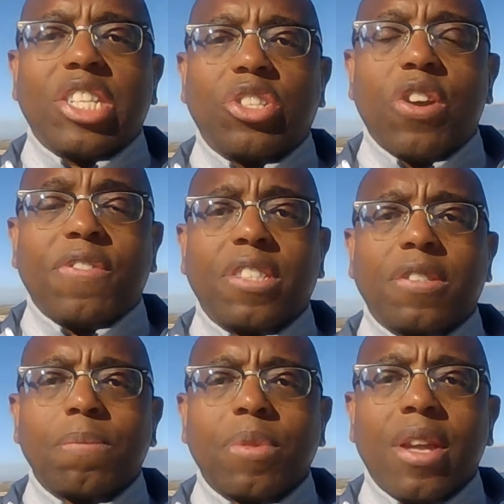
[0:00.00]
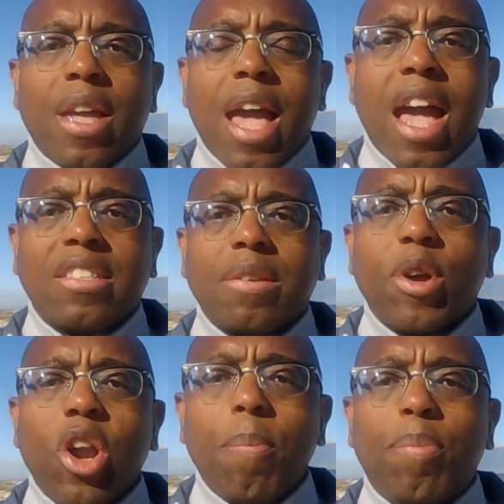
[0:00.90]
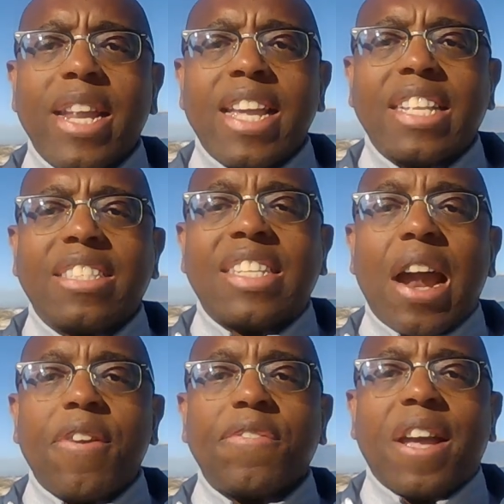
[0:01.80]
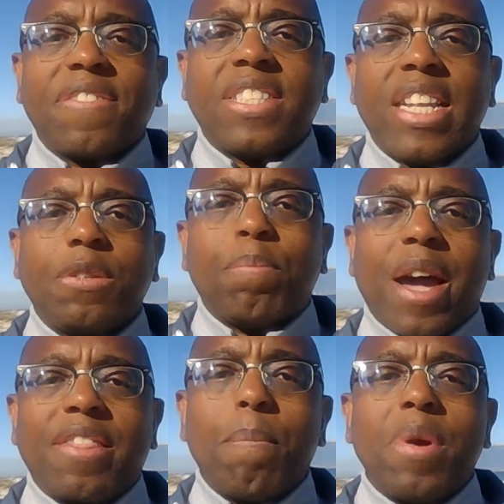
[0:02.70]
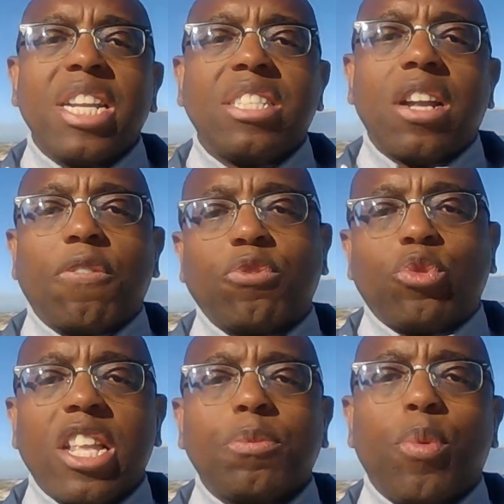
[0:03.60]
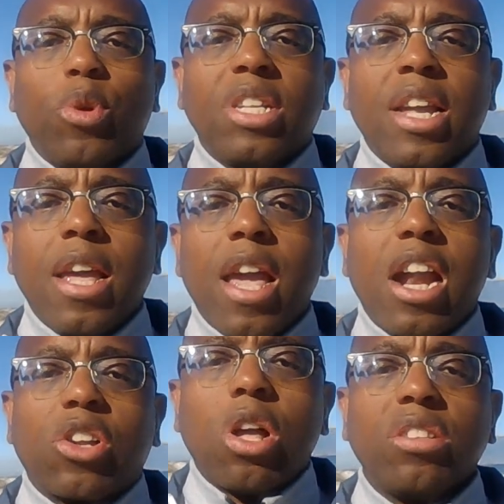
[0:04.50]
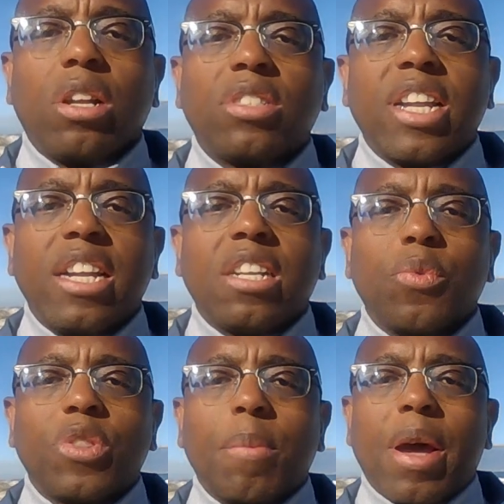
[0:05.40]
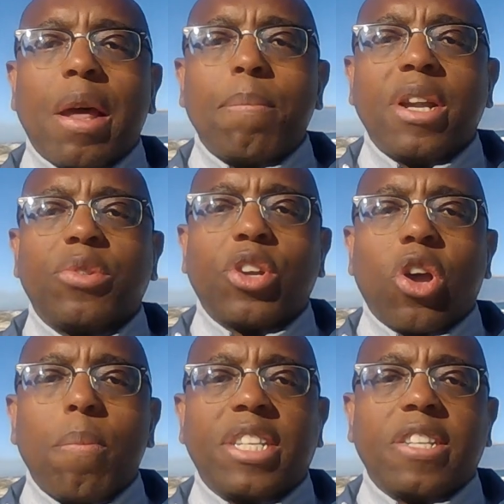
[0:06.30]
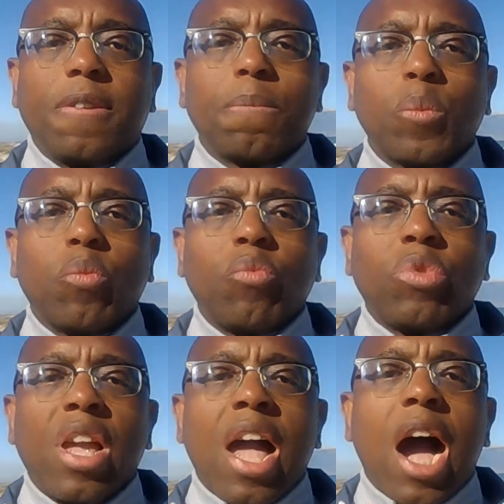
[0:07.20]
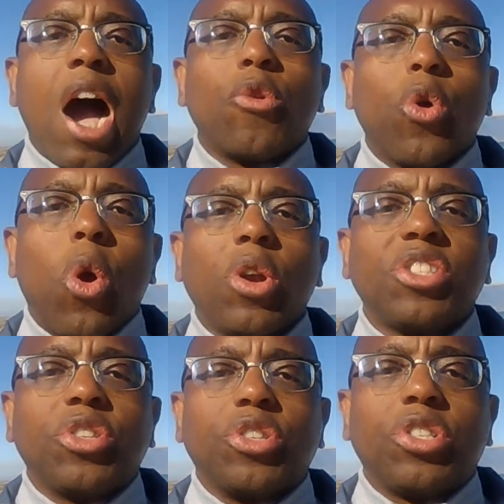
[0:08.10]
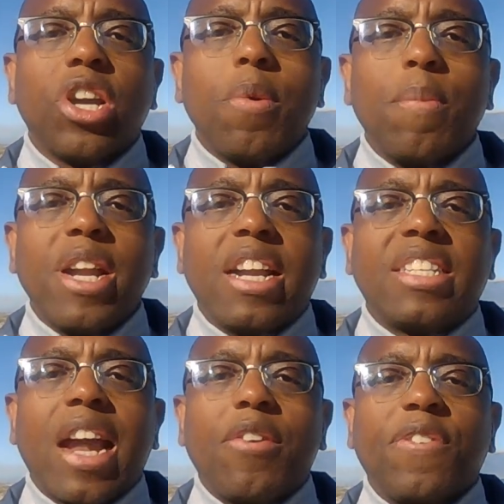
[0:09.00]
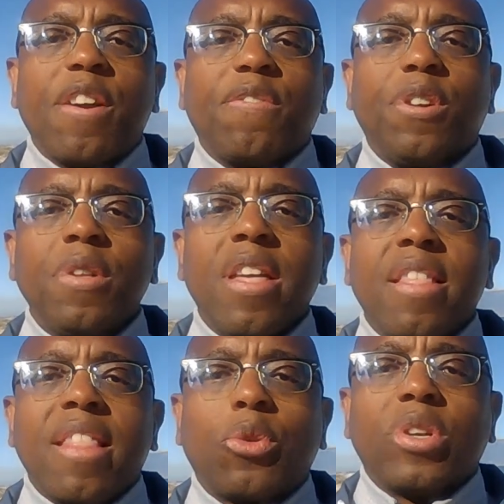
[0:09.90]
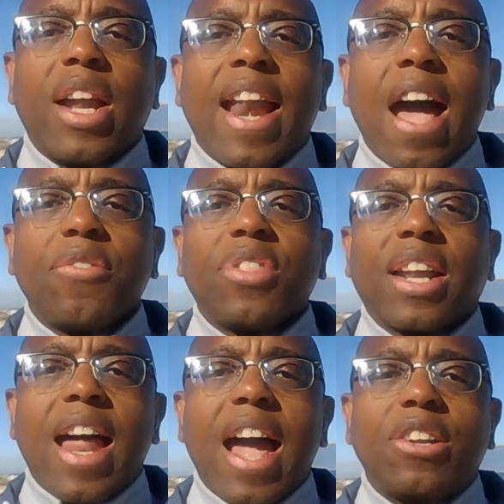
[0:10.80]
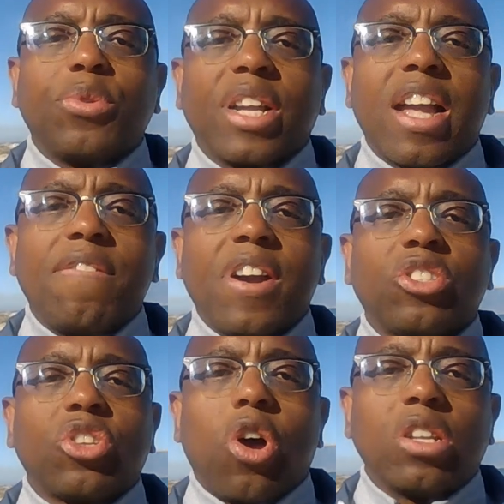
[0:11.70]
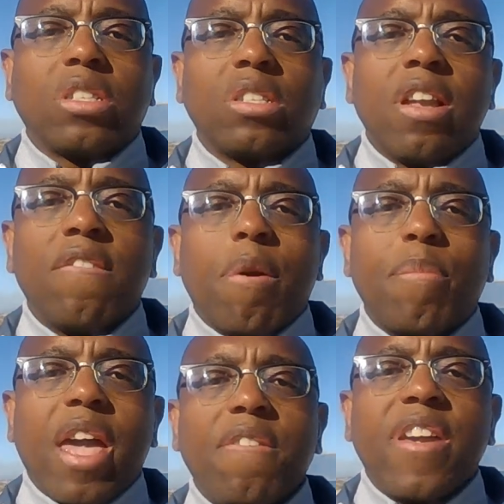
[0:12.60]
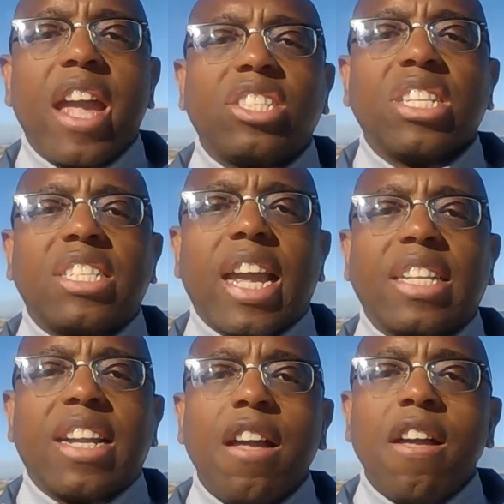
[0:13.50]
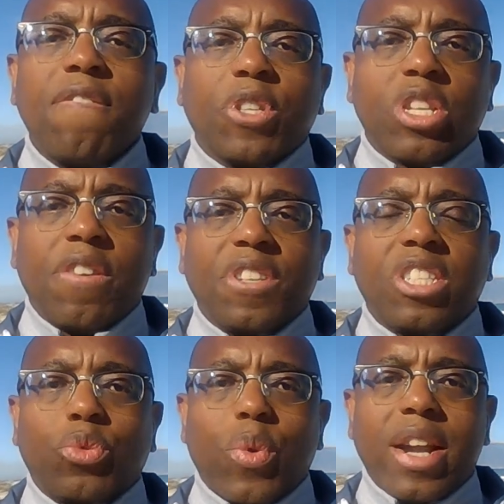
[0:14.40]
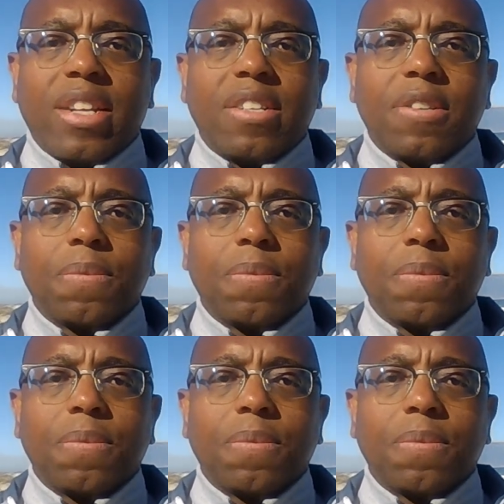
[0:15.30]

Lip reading: service. As a monopoly, its tariffs are set by the Minister of Transport in consultation with the Parliamentary Committee. Our role is to determine a tariff level that would allow the client to recover its costs from the aviation sector for services rendered.